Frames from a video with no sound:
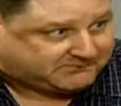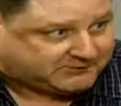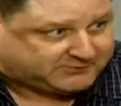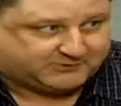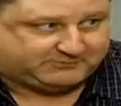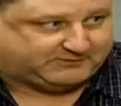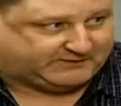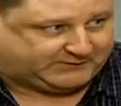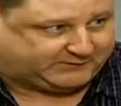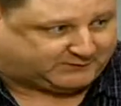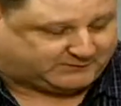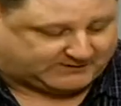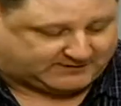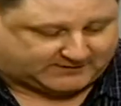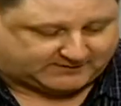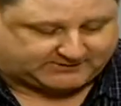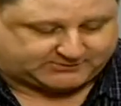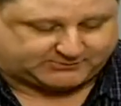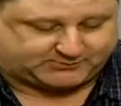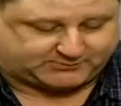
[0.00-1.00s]
could be, we're
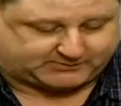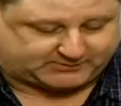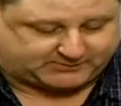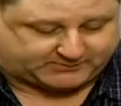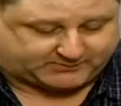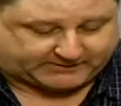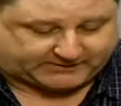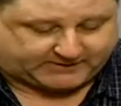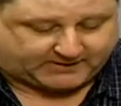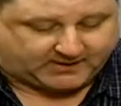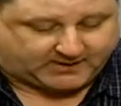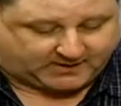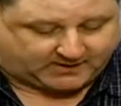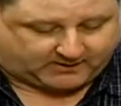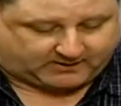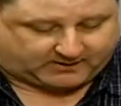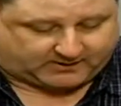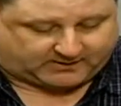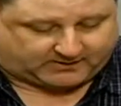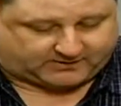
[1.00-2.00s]
not sure, but
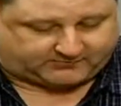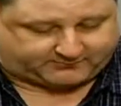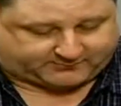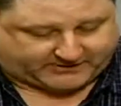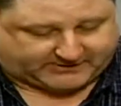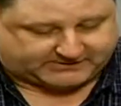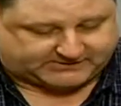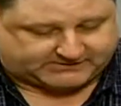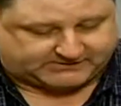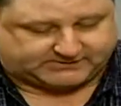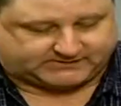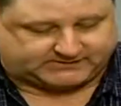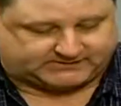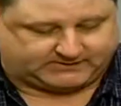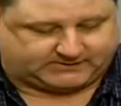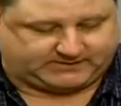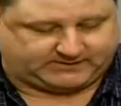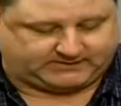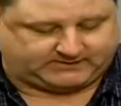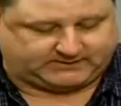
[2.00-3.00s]
uh, Francis
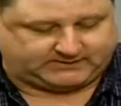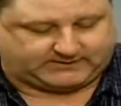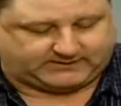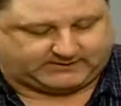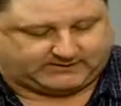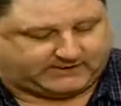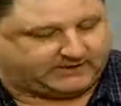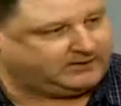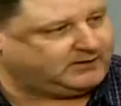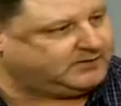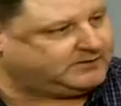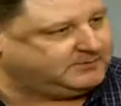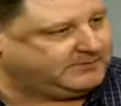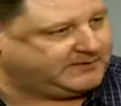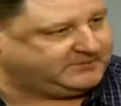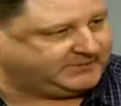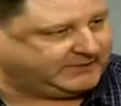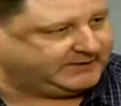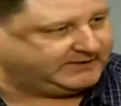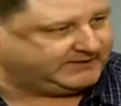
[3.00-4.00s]
and, and Eric,
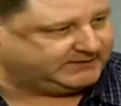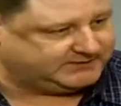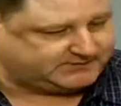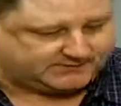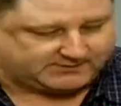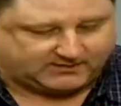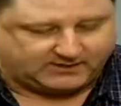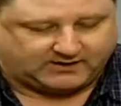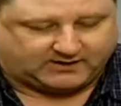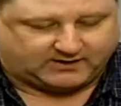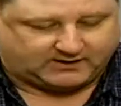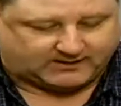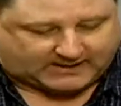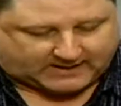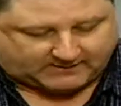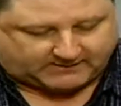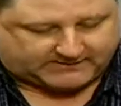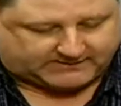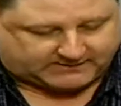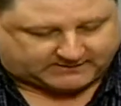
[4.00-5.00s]
my buddies,
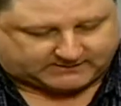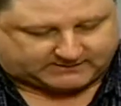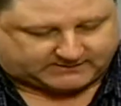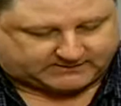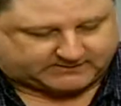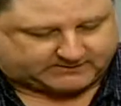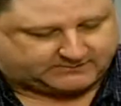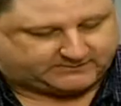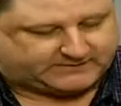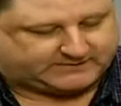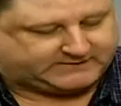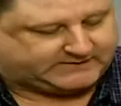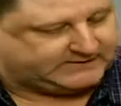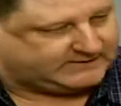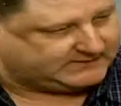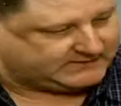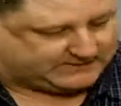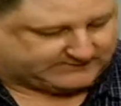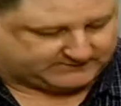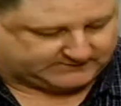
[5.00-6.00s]
commented a little about the
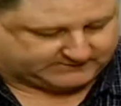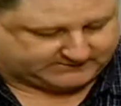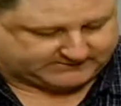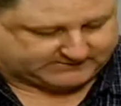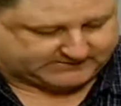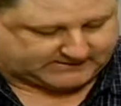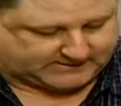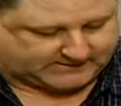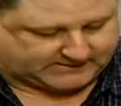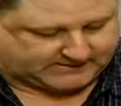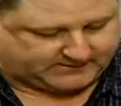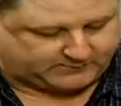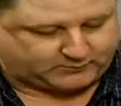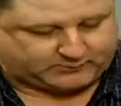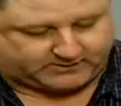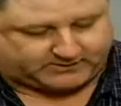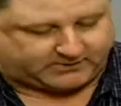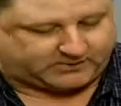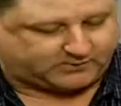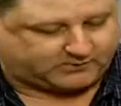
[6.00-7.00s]
antenna design. We're
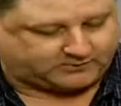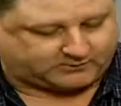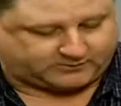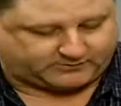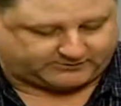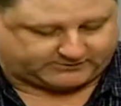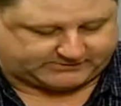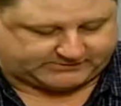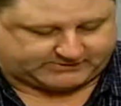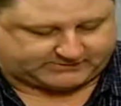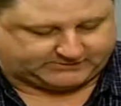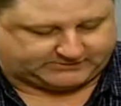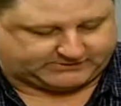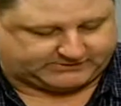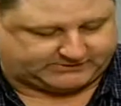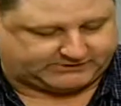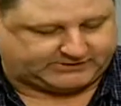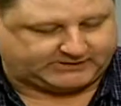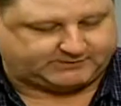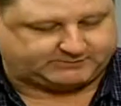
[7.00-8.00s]
going to go over some of the
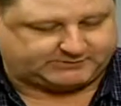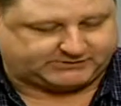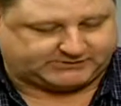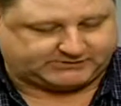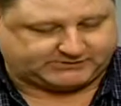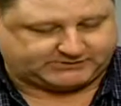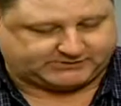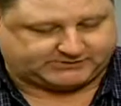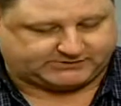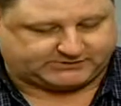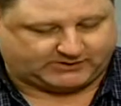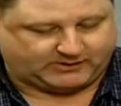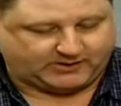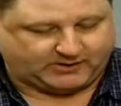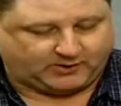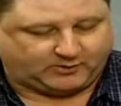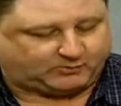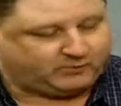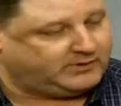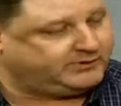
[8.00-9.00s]
chips and just
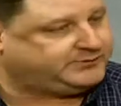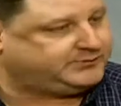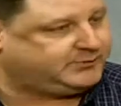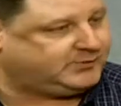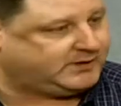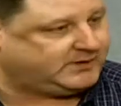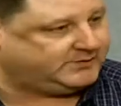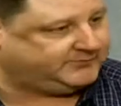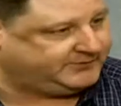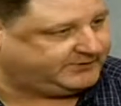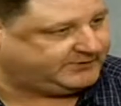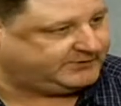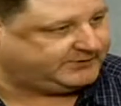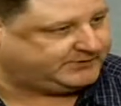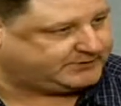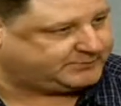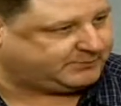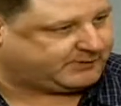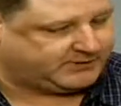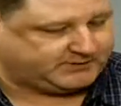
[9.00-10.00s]
run through all the
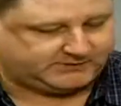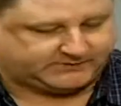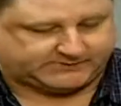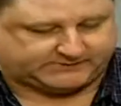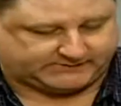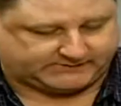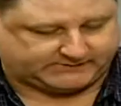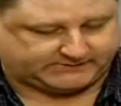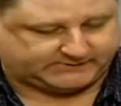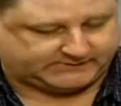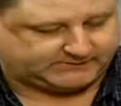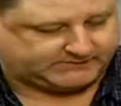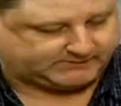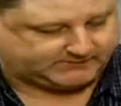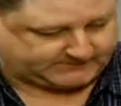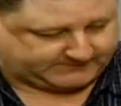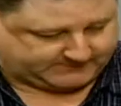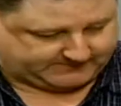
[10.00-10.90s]
various parts of this.